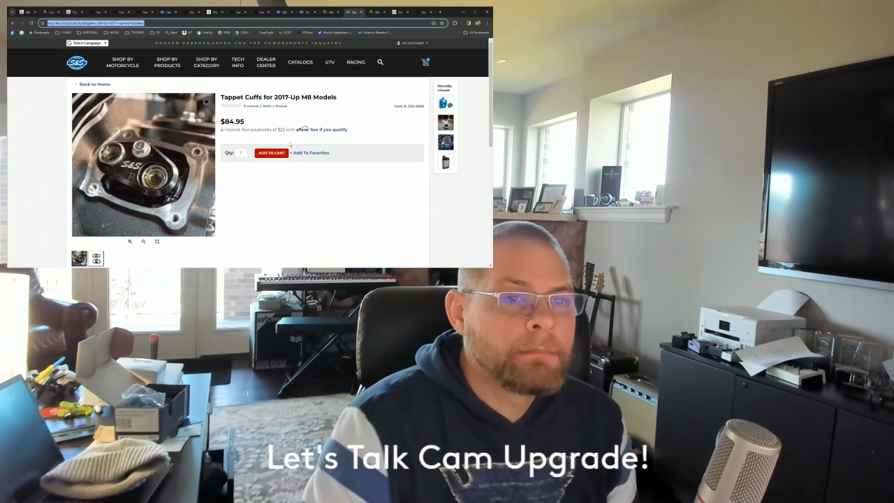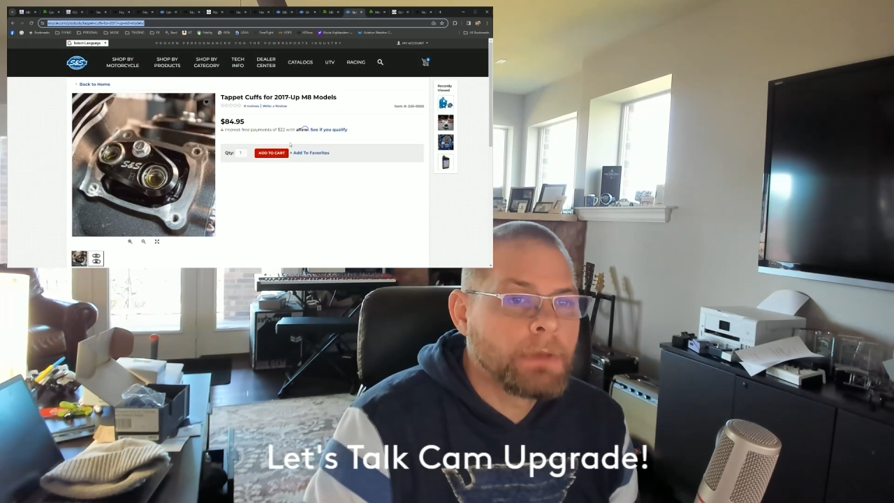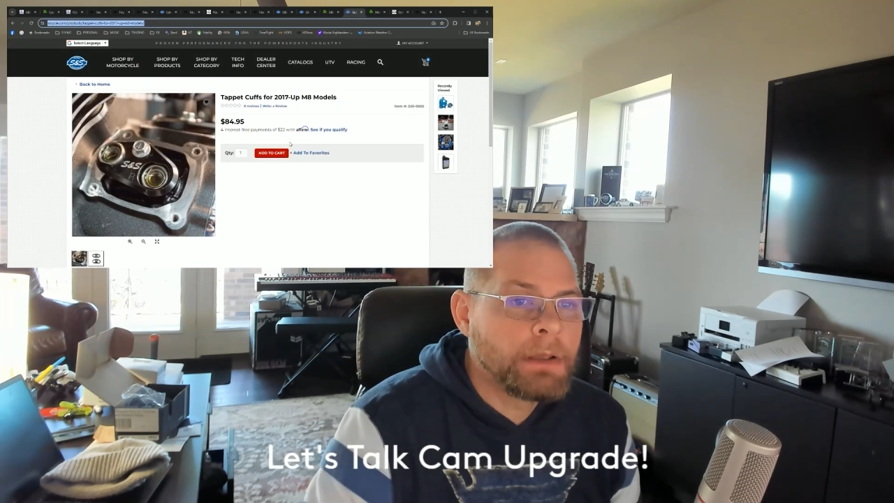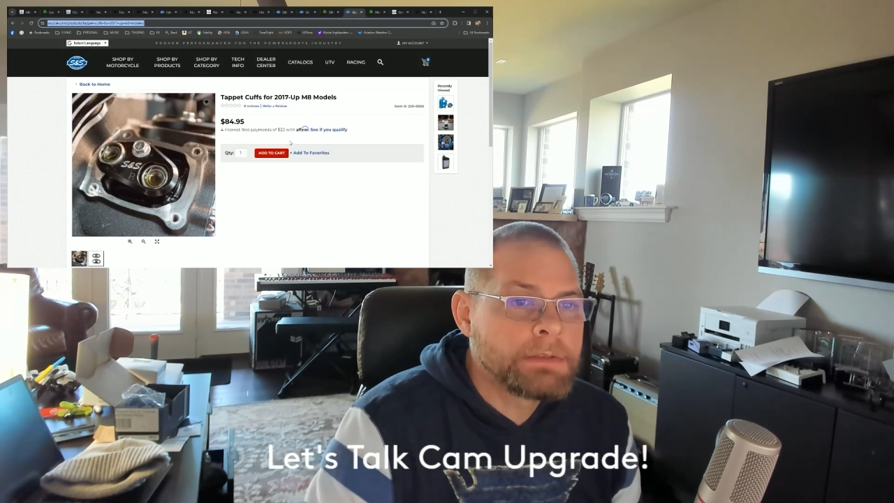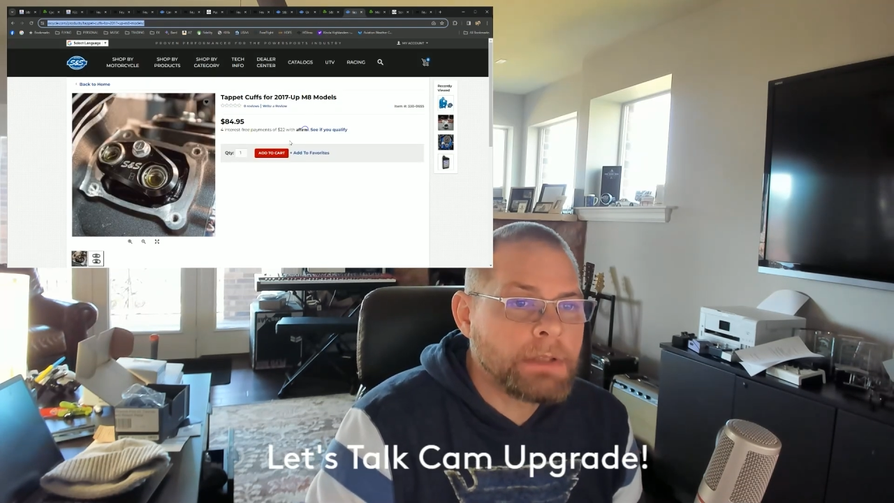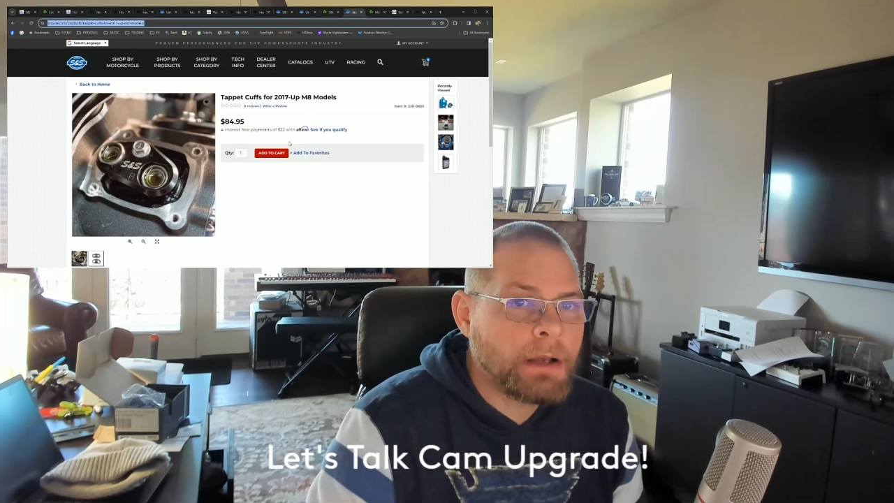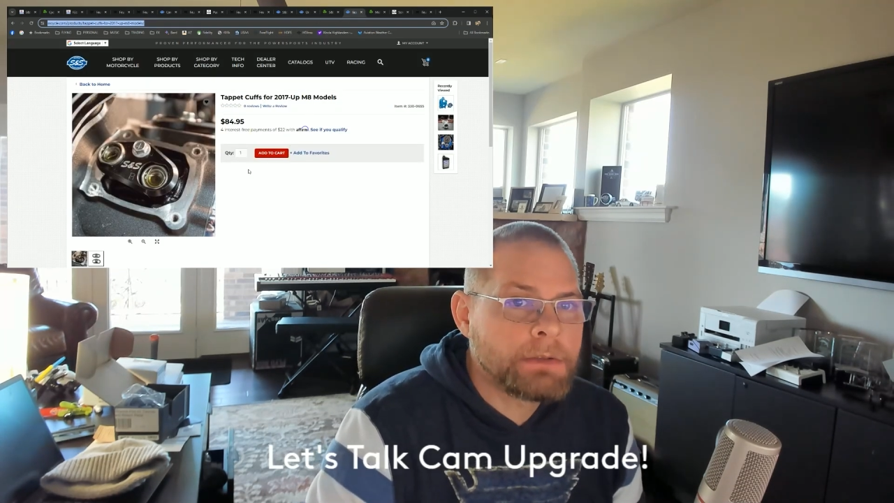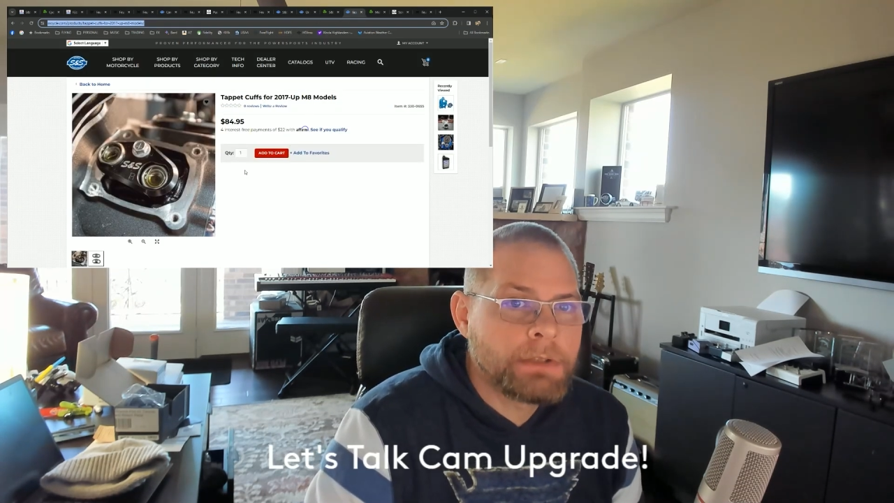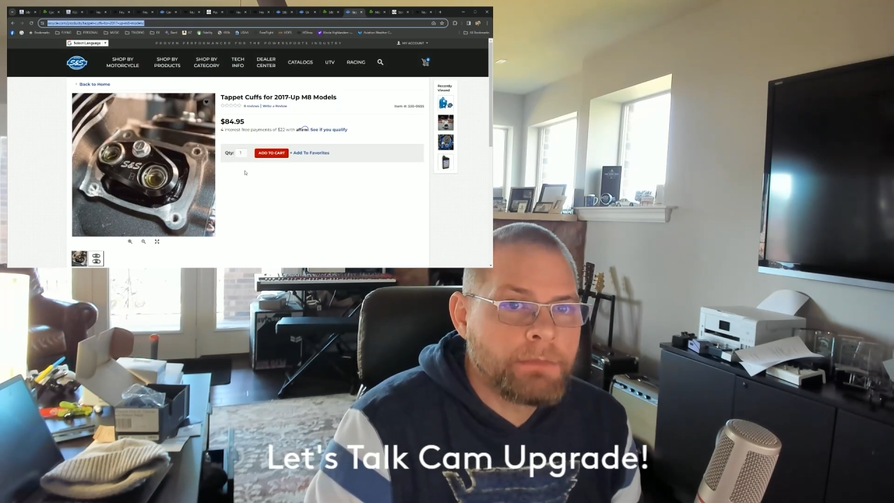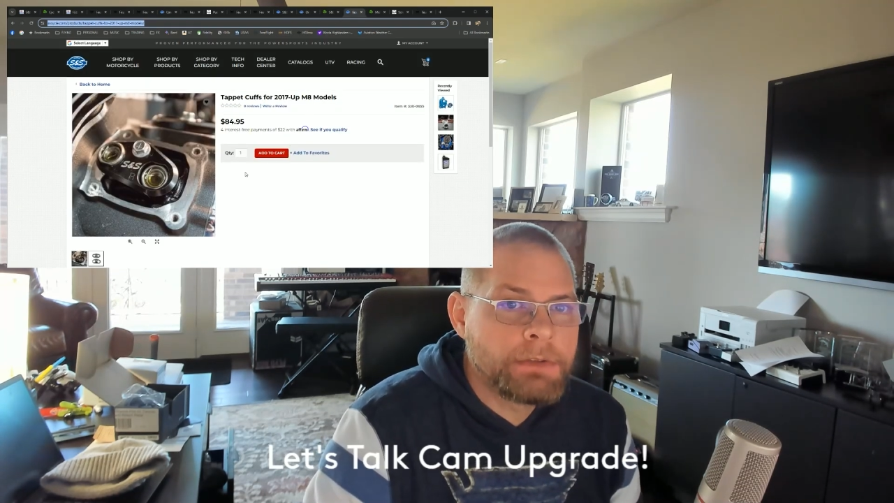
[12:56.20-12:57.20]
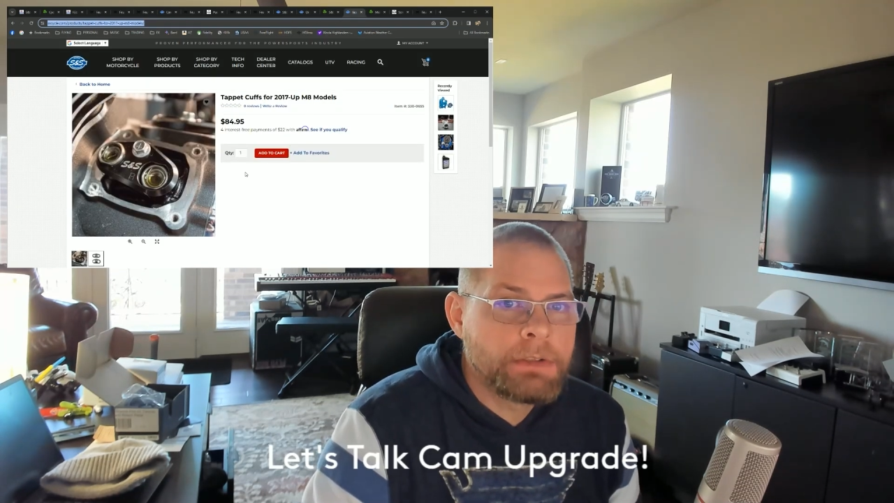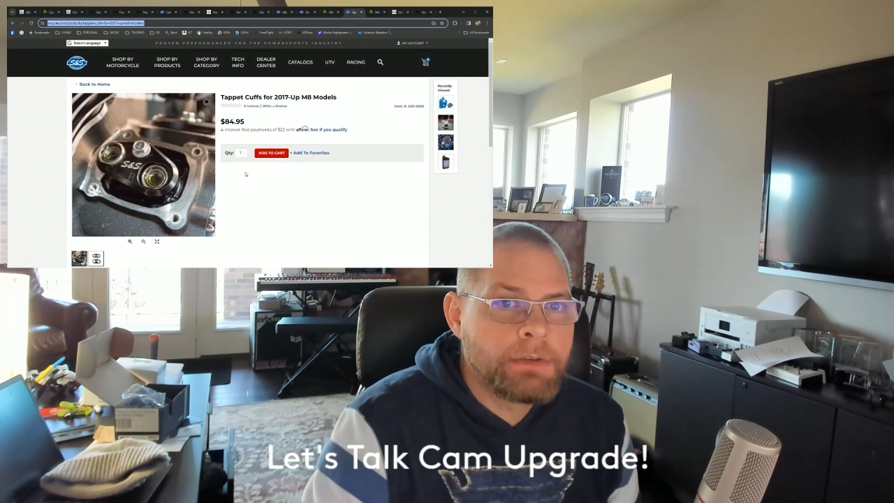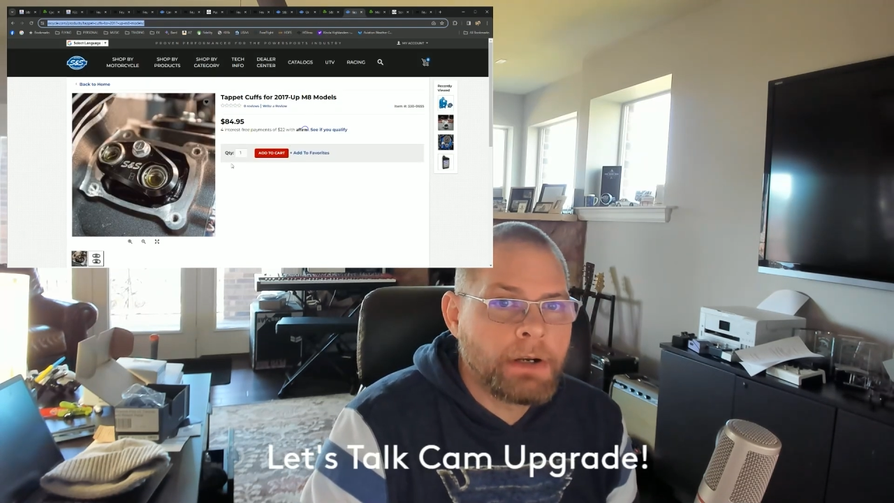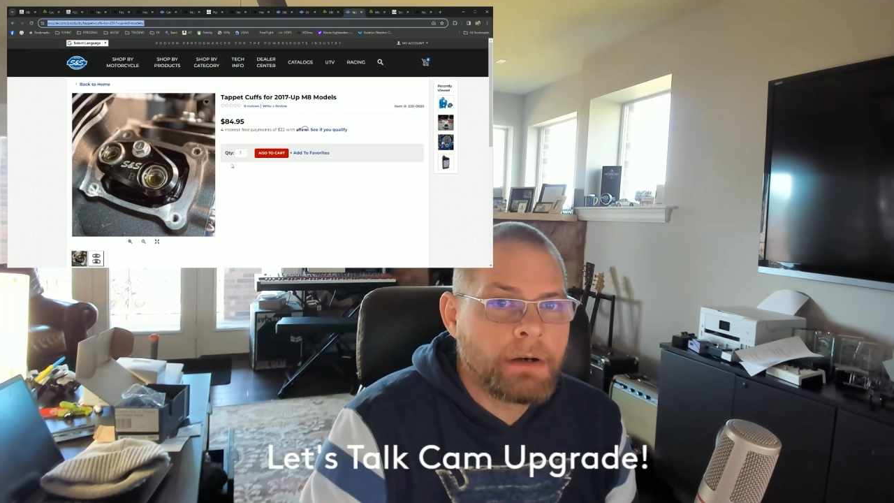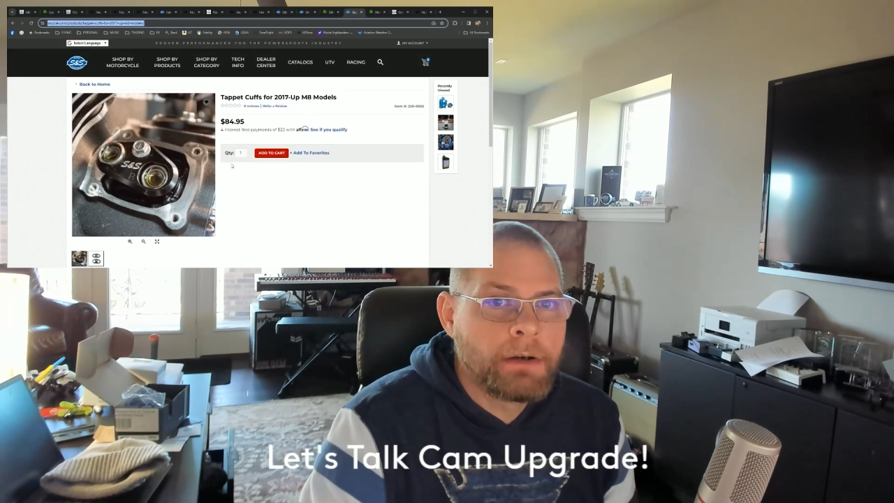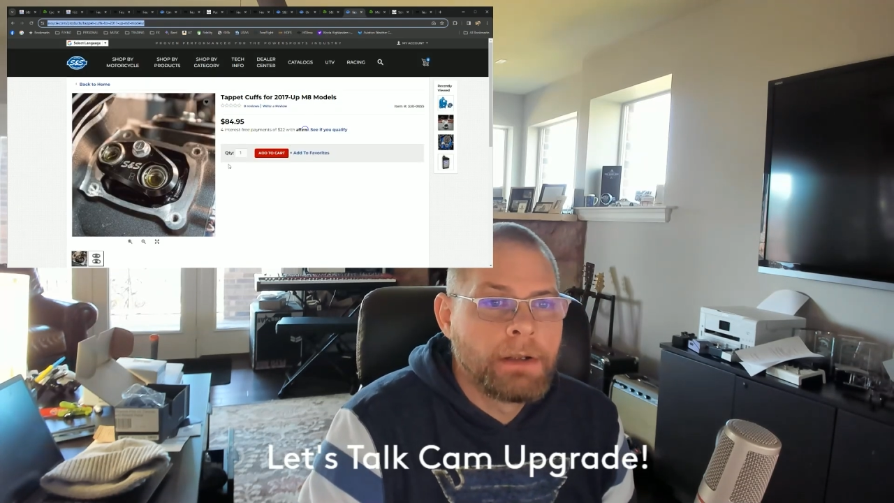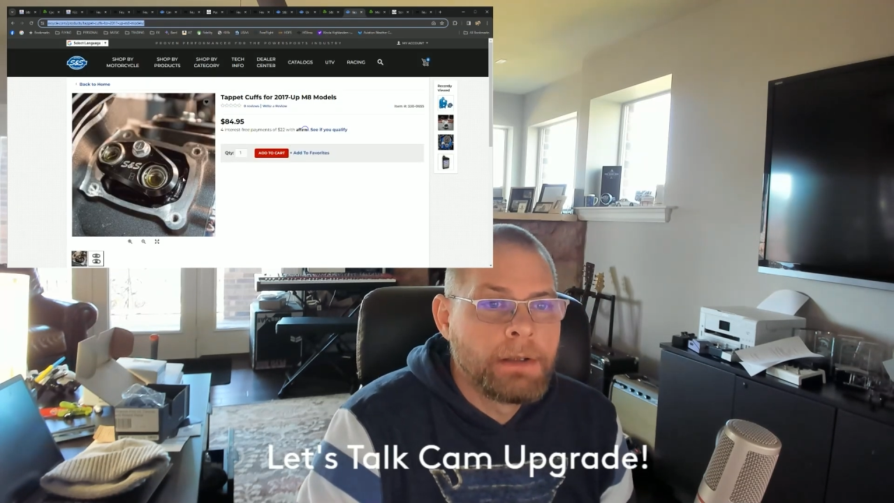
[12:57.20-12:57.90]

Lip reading: stock stuff that's in there.